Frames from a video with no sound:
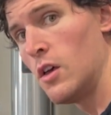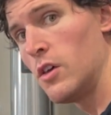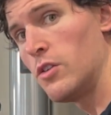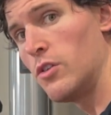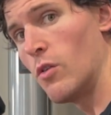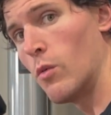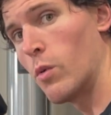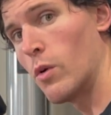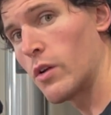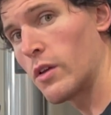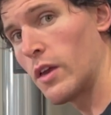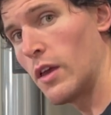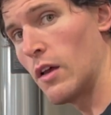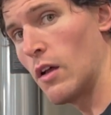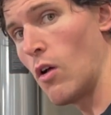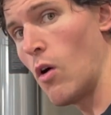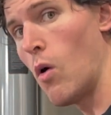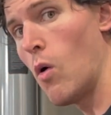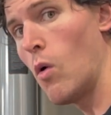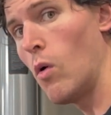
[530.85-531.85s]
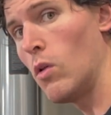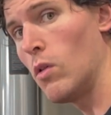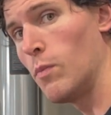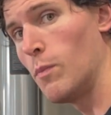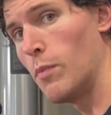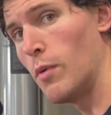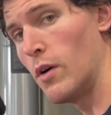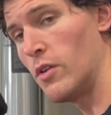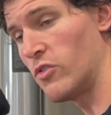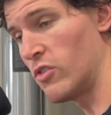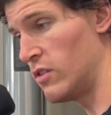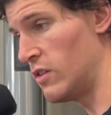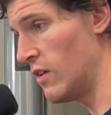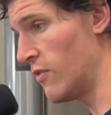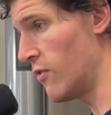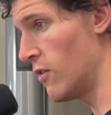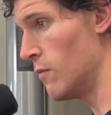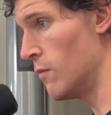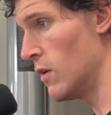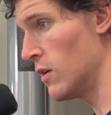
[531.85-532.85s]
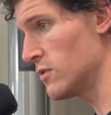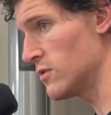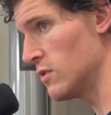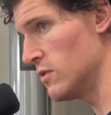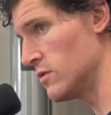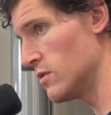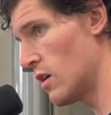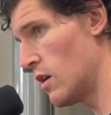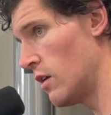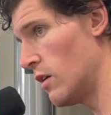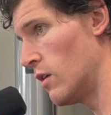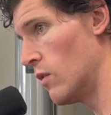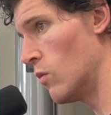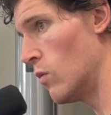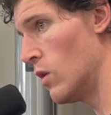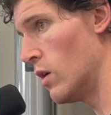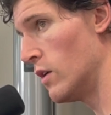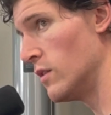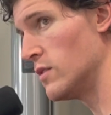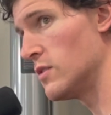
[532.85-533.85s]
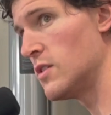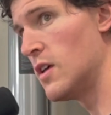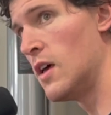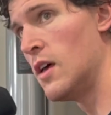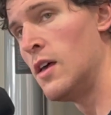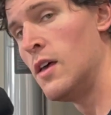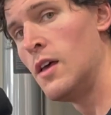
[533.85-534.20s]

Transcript: you're working a whole bunch of different muscles all at once.